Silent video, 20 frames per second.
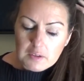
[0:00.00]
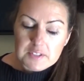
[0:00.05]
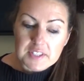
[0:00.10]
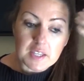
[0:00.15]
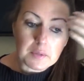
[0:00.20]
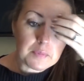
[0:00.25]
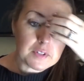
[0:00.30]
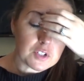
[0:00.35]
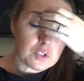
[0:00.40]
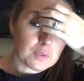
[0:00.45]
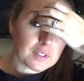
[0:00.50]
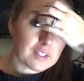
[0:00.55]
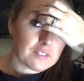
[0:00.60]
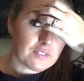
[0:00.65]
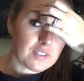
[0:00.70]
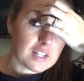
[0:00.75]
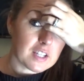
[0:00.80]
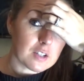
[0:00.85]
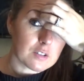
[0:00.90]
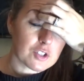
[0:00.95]
thinking about doing a
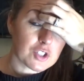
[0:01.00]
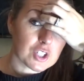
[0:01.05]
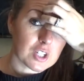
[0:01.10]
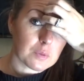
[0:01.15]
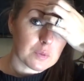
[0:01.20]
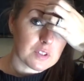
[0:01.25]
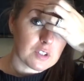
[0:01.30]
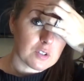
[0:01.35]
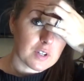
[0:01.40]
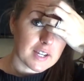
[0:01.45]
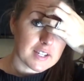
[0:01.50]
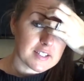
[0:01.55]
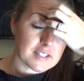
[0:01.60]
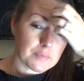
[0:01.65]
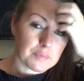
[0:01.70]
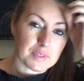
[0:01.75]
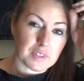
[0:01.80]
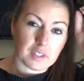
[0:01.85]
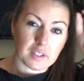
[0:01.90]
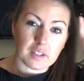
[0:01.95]
video sharing with you guys
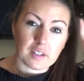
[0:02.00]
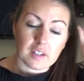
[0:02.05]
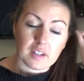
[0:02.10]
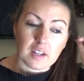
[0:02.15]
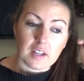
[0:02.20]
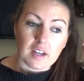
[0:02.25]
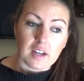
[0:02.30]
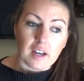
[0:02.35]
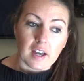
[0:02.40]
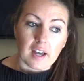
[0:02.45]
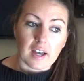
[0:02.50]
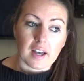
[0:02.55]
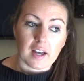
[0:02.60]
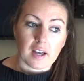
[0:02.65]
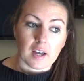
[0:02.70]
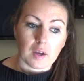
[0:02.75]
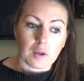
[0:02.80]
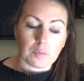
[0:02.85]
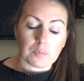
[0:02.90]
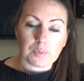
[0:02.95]
some of the
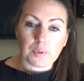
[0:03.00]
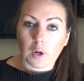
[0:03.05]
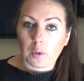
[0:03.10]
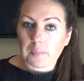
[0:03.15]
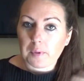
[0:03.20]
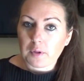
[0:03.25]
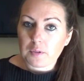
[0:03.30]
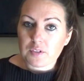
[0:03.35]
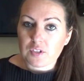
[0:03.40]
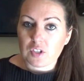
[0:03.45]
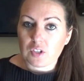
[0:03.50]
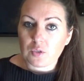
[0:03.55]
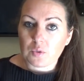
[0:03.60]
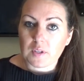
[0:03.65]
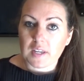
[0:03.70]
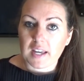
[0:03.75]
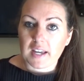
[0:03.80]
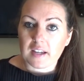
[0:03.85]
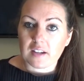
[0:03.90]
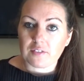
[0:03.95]
uh, promos you
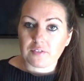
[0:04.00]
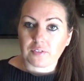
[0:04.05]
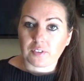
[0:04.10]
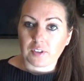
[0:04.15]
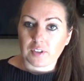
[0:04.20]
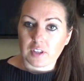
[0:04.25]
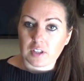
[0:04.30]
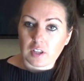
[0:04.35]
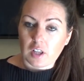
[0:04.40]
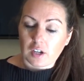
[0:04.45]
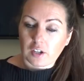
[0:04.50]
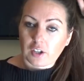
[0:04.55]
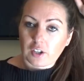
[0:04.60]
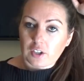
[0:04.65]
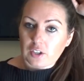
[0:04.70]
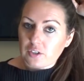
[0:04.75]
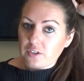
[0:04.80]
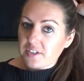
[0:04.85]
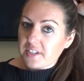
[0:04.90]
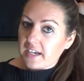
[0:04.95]
get for the longer
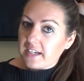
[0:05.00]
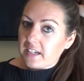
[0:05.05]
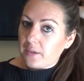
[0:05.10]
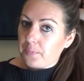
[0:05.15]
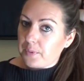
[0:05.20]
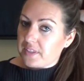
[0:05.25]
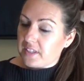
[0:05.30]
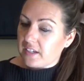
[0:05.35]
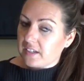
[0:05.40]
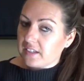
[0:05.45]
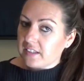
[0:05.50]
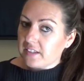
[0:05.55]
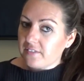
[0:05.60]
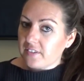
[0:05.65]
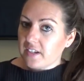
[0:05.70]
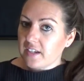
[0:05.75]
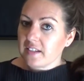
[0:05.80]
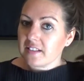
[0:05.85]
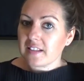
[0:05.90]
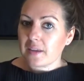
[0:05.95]
you're signed up with Young
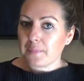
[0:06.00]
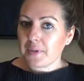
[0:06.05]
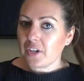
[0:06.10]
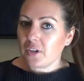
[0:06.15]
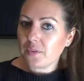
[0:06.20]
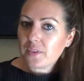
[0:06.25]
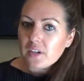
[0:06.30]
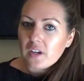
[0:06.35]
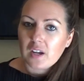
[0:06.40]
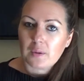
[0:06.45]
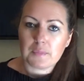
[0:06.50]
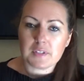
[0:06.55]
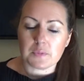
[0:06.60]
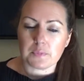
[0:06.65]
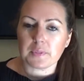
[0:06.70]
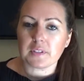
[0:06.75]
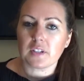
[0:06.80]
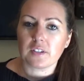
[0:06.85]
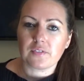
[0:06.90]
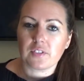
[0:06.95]
Living. Let me know in the comments
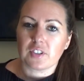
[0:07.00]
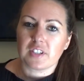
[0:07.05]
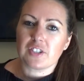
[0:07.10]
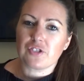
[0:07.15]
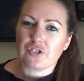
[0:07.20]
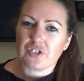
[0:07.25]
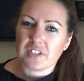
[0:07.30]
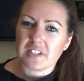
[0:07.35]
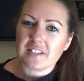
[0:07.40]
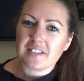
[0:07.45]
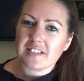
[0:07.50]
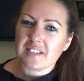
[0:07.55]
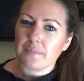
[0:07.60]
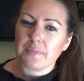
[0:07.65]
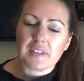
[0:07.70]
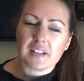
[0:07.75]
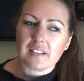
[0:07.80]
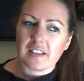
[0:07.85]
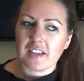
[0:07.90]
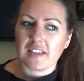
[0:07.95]
below if you're interested in
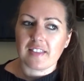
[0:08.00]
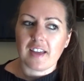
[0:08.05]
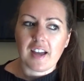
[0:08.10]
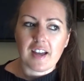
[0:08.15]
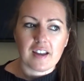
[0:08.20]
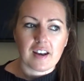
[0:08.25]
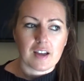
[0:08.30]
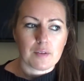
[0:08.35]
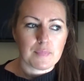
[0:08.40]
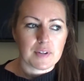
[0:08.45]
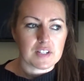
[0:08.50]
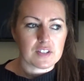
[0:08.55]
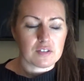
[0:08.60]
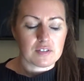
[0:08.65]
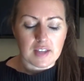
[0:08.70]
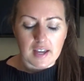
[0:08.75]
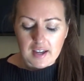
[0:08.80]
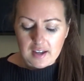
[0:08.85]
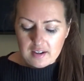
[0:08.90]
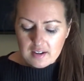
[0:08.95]
something like that. I might do
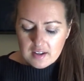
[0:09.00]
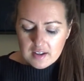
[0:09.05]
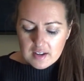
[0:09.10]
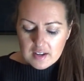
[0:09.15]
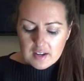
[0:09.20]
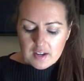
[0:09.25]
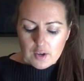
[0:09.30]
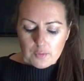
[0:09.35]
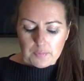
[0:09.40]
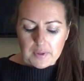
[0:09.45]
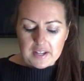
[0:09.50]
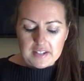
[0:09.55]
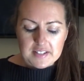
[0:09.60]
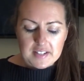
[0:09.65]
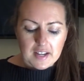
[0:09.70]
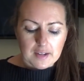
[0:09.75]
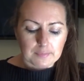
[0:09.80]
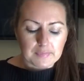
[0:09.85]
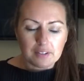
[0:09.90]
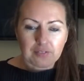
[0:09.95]
that. But
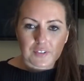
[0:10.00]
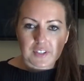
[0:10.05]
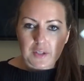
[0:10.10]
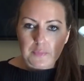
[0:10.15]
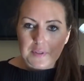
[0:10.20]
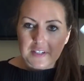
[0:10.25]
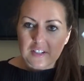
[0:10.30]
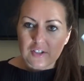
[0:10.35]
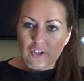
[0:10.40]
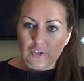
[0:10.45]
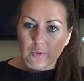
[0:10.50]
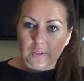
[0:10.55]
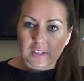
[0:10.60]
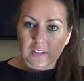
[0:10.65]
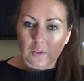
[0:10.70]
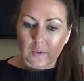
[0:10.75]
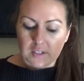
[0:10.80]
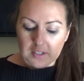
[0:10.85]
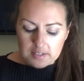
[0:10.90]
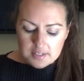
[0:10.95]
um, I've really been enjoying
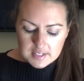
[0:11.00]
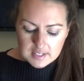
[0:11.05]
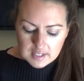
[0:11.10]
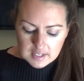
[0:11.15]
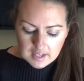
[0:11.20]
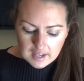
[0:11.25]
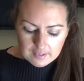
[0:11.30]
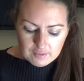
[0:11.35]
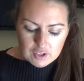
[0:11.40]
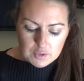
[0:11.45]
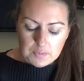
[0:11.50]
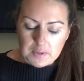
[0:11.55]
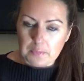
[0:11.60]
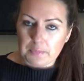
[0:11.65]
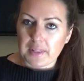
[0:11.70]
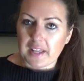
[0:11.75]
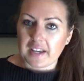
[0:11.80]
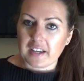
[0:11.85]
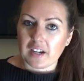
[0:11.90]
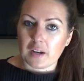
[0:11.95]
Loyalty. I've just been
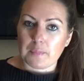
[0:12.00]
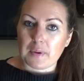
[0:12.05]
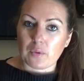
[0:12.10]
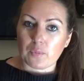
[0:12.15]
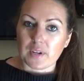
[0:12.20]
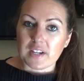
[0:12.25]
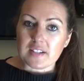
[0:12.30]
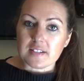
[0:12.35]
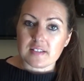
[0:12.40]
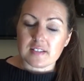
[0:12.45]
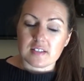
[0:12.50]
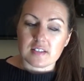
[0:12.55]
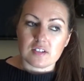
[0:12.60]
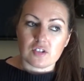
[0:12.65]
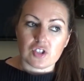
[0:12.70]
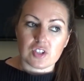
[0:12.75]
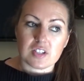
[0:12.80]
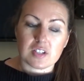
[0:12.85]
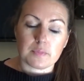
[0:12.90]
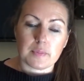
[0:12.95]
applying it on my wrists and
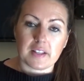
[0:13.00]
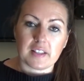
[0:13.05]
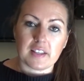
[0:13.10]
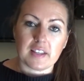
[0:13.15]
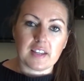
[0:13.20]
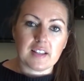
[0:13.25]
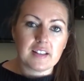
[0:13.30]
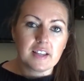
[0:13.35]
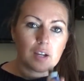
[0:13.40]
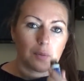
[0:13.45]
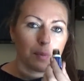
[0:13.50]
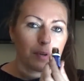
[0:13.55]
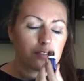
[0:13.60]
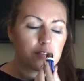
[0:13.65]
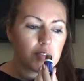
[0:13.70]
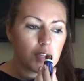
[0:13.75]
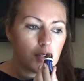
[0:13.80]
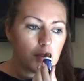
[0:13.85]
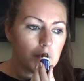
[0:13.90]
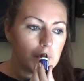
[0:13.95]
just smelling it like a
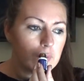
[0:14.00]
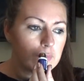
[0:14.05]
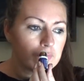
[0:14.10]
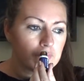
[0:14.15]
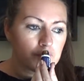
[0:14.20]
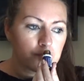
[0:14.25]
perfume.